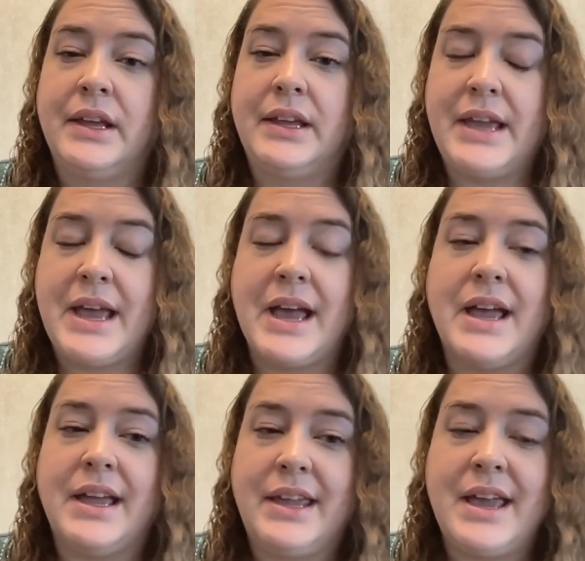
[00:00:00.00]
Yeah,
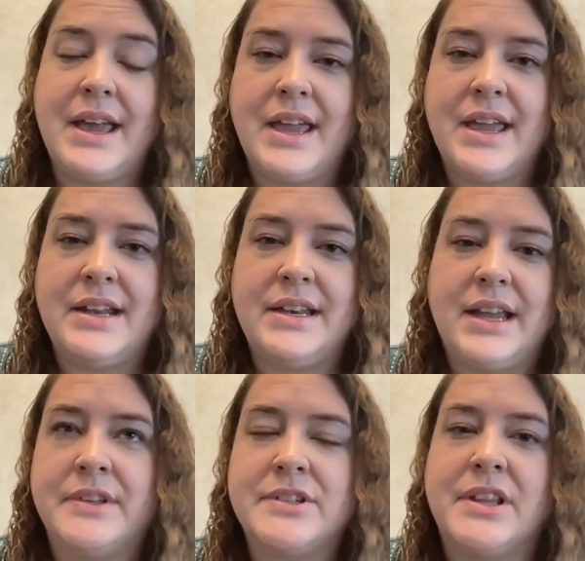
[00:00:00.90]
yeah, and
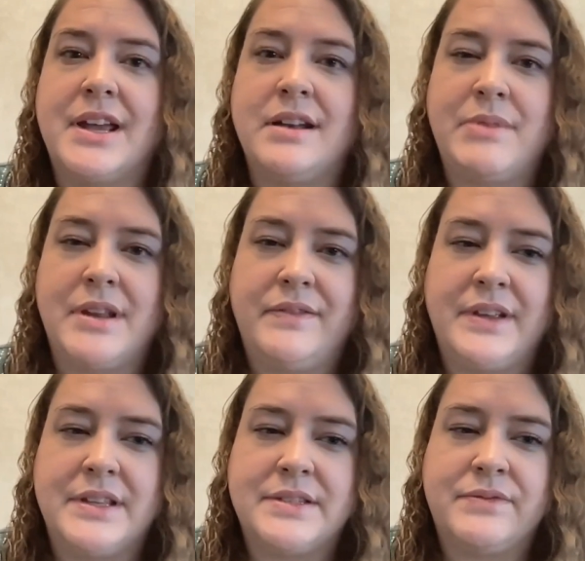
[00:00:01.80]
there's a lot of
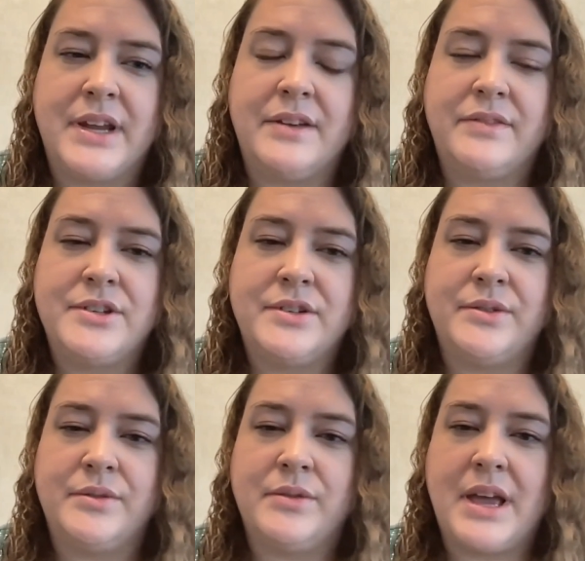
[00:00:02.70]
benefits, right,
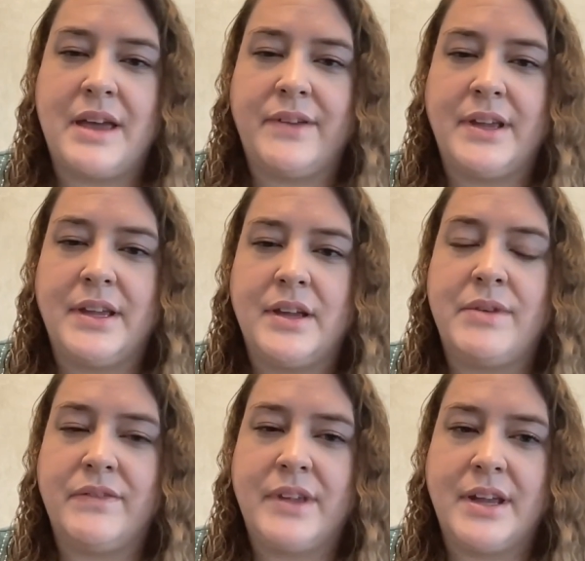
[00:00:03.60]
to having
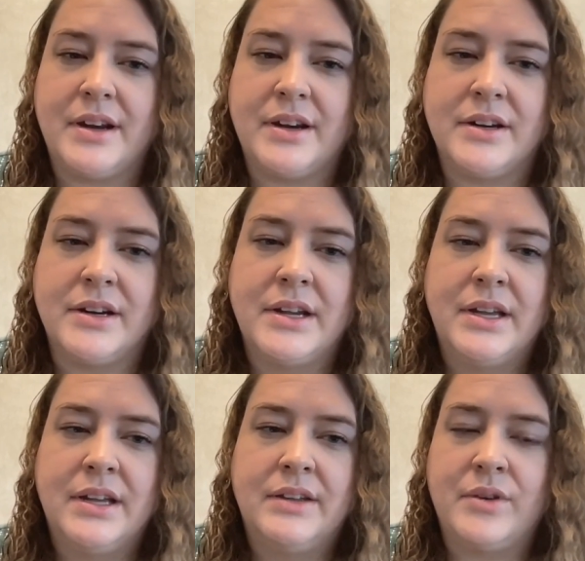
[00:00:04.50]
RevCare
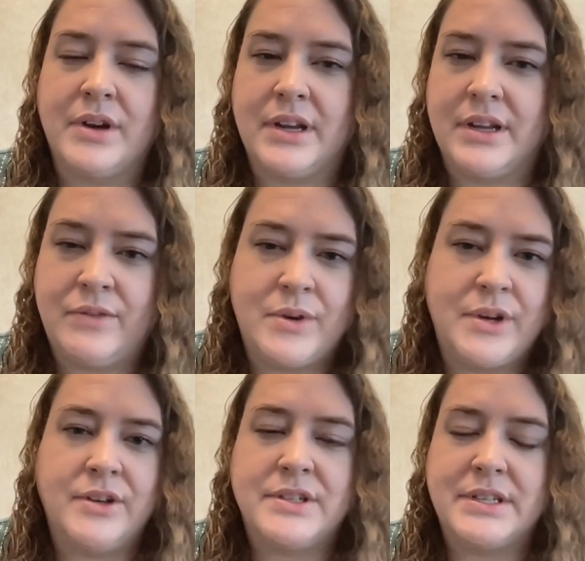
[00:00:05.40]
for
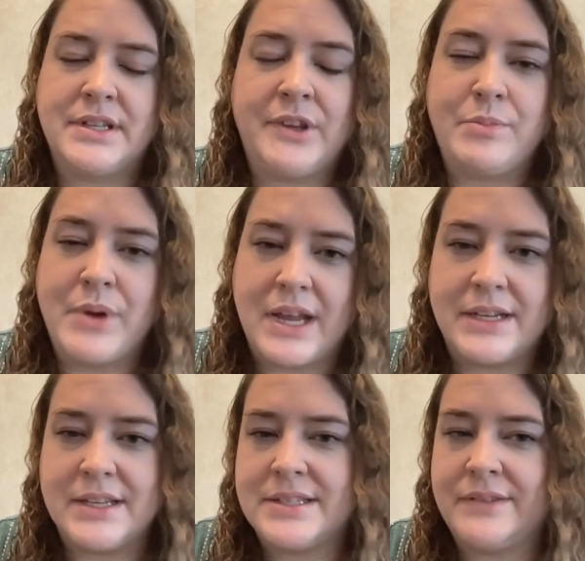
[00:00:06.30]
your
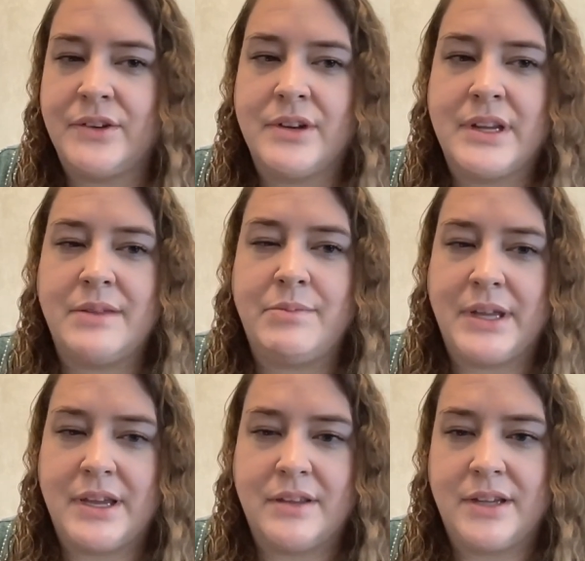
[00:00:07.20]
practice if you're in a
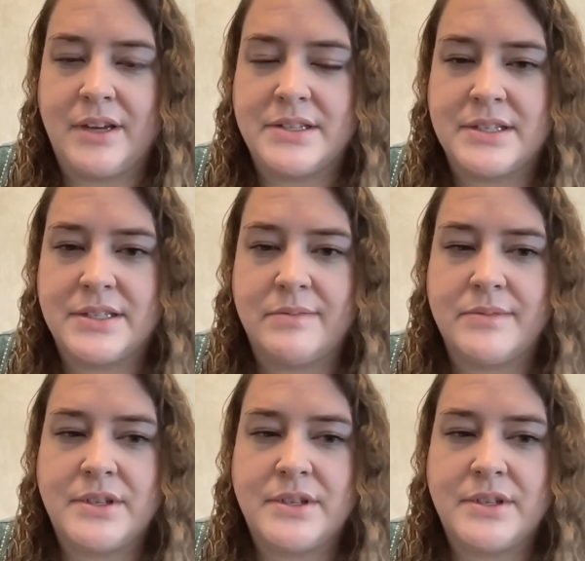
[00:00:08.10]
big healthcare system.